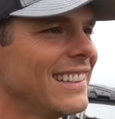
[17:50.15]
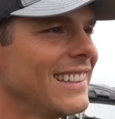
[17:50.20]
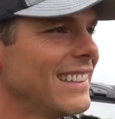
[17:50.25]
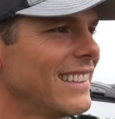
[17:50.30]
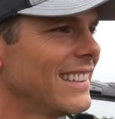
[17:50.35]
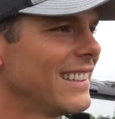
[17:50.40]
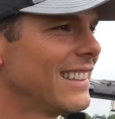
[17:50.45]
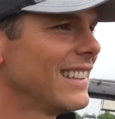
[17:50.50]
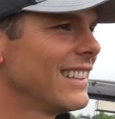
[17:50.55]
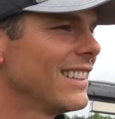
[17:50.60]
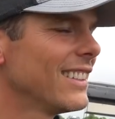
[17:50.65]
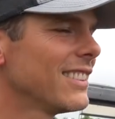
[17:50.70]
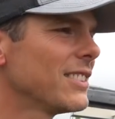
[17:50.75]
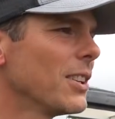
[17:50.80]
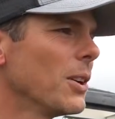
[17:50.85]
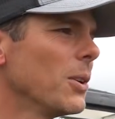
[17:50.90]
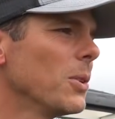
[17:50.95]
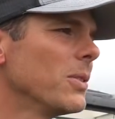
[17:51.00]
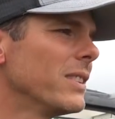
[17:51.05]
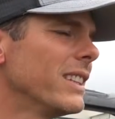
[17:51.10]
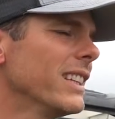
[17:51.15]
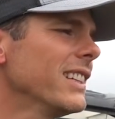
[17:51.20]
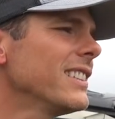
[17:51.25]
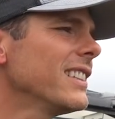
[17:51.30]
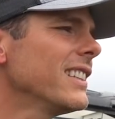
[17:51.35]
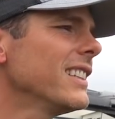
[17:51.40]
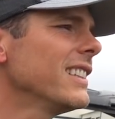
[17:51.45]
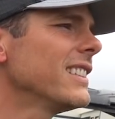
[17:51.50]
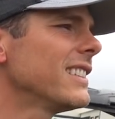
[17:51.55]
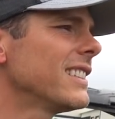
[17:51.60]
What's going on here? So
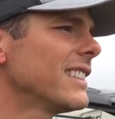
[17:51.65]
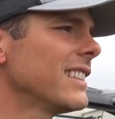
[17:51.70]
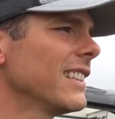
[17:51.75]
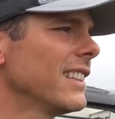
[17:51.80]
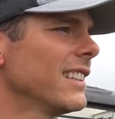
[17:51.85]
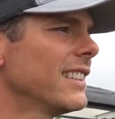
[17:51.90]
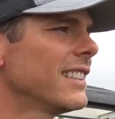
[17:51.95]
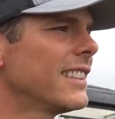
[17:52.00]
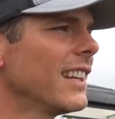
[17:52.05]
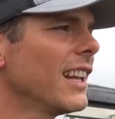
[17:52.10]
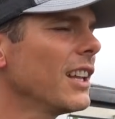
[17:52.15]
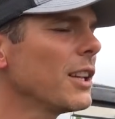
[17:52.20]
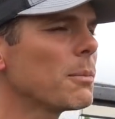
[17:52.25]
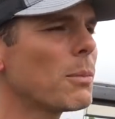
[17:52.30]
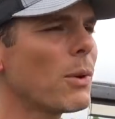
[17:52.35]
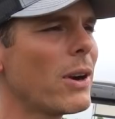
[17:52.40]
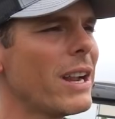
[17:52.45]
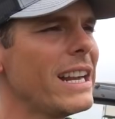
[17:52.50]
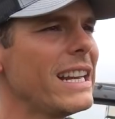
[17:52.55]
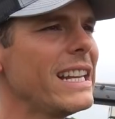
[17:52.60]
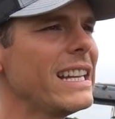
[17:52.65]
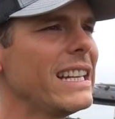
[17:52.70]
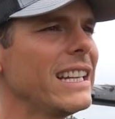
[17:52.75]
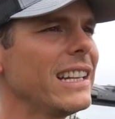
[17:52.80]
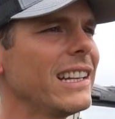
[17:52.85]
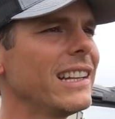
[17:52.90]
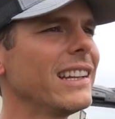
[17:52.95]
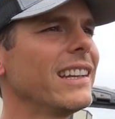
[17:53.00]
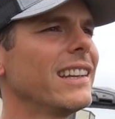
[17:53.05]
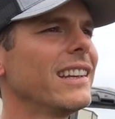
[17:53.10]
this is
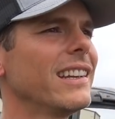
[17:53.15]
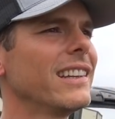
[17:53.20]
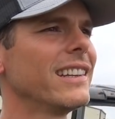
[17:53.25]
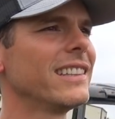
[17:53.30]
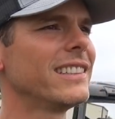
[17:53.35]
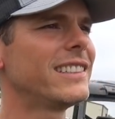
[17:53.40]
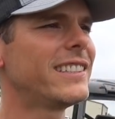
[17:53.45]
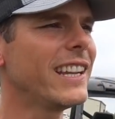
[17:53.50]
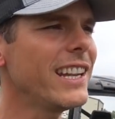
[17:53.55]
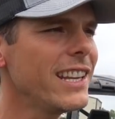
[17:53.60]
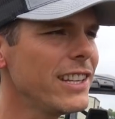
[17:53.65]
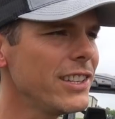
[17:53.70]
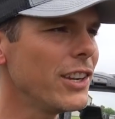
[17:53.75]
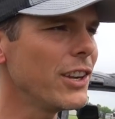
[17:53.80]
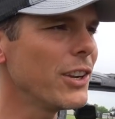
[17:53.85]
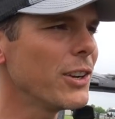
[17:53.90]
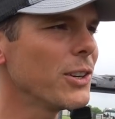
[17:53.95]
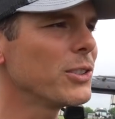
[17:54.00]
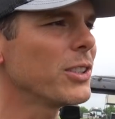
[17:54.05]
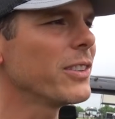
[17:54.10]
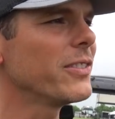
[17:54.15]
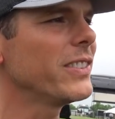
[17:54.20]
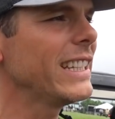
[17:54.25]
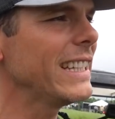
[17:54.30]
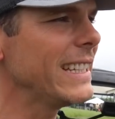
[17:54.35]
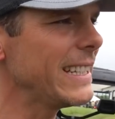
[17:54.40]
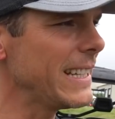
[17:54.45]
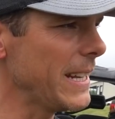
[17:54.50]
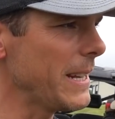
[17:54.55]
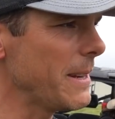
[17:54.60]
celebrating 10 years of
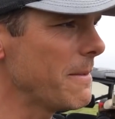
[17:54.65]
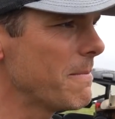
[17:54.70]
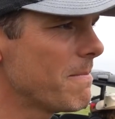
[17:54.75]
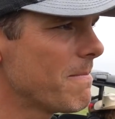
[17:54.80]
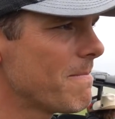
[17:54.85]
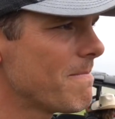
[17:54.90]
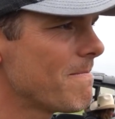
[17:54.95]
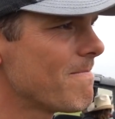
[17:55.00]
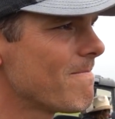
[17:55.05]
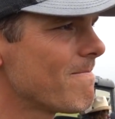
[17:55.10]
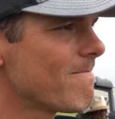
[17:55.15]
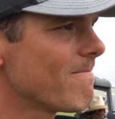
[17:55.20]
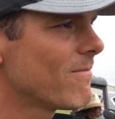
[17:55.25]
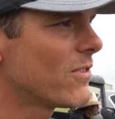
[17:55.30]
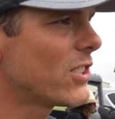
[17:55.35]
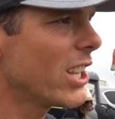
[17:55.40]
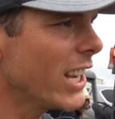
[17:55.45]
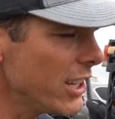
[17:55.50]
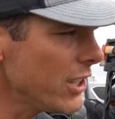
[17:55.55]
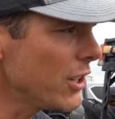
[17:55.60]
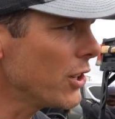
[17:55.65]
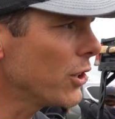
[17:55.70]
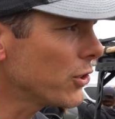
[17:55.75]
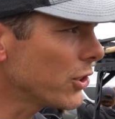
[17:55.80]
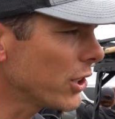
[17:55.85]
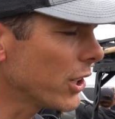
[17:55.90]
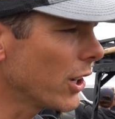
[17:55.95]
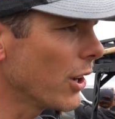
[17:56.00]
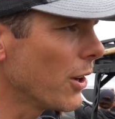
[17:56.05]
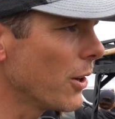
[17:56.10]
Yee Yee. 10
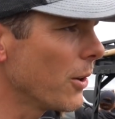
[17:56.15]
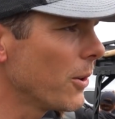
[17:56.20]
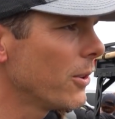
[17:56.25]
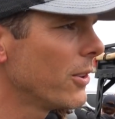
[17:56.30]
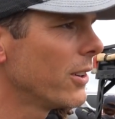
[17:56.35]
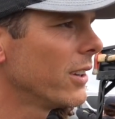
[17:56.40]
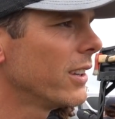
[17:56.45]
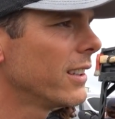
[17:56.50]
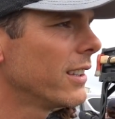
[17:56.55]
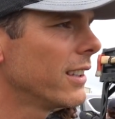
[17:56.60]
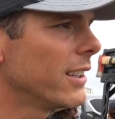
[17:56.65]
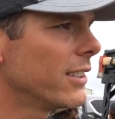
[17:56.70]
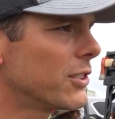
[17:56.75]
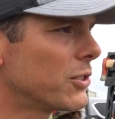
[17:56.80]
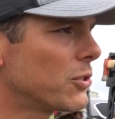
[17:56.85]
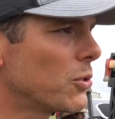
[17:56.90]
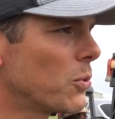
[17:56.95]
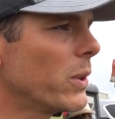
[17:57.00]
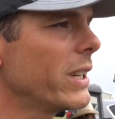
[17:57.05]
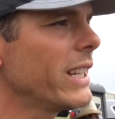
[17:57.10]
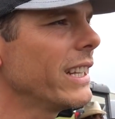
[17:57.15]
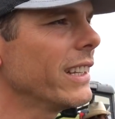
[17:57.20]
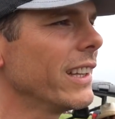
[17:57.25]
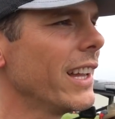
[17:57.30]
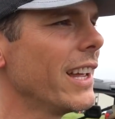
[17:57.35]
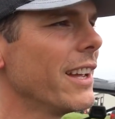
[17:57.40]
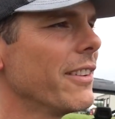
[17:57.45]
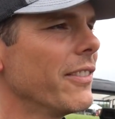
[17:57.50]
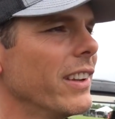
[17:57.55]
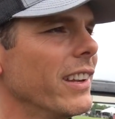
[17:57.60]
years ago,
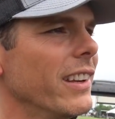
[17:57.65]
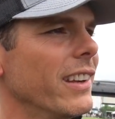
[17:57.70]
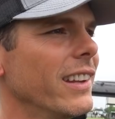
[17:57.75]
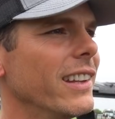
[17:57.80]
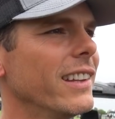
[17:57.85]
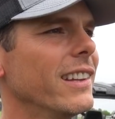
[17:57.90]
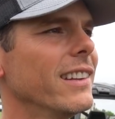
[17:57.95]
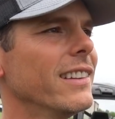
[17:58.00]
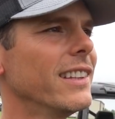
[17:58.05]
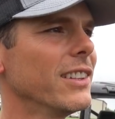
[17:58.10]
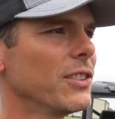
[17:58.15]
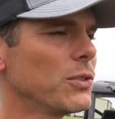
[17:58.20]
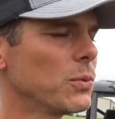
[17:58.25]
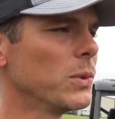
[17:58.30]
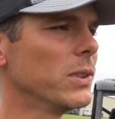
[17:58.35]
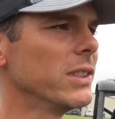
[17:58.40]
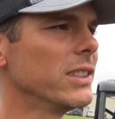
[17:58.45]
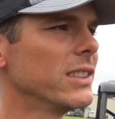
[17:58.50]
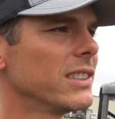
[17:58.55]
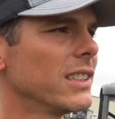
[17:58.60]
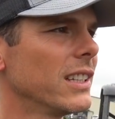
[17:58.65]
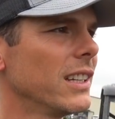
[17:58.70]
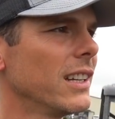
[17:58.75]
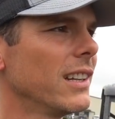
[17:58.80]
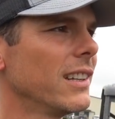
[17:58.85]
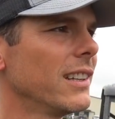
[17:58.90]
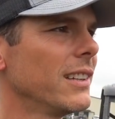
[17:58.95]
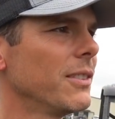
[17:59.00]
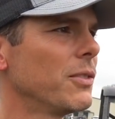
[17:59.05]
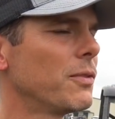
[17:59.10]
2011, this was
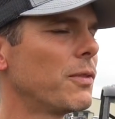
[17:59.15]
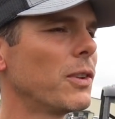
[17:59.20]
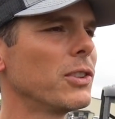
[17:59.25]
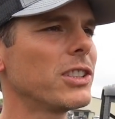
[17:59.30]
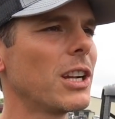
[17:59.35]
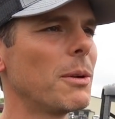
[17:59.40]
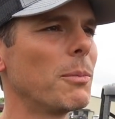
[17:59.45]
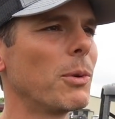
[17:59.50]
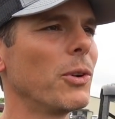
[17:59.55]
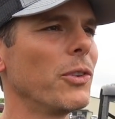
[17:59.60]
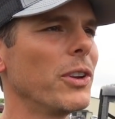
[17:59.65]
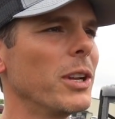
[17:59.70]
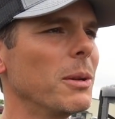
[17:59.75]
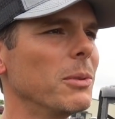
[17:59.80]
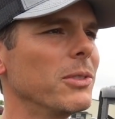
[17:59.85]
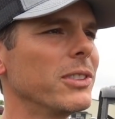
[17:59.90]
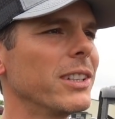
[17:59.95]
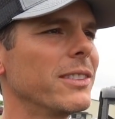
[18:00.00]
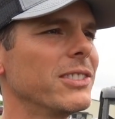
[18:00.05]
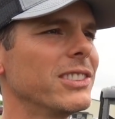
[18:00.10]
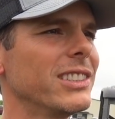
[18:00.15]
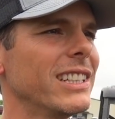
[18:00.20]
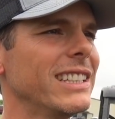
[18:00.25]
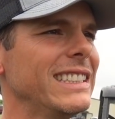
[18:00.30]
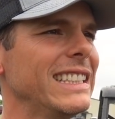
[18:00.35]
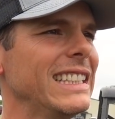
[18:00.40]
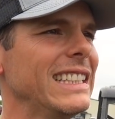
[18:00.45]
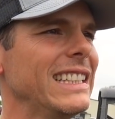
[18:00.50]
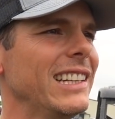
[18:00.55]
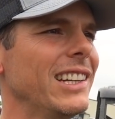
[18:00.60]
uh, the first time Earl Dibbles ever said
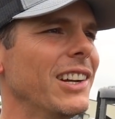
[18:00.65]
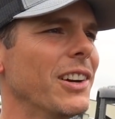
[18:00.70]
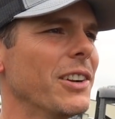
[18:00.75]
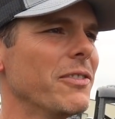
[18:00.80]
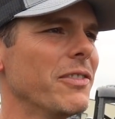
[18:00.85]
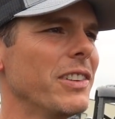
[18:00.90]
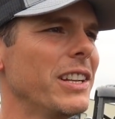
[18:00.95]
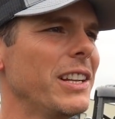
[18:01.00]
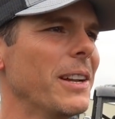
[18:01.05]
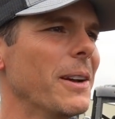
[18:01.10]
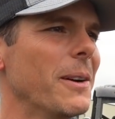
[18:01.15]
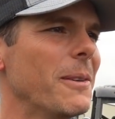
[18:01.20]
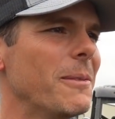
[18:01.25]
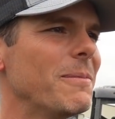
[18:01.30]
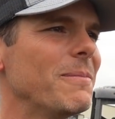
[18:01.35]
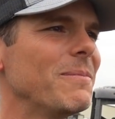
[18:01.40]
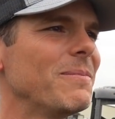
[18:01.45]
Yee Yee on a video.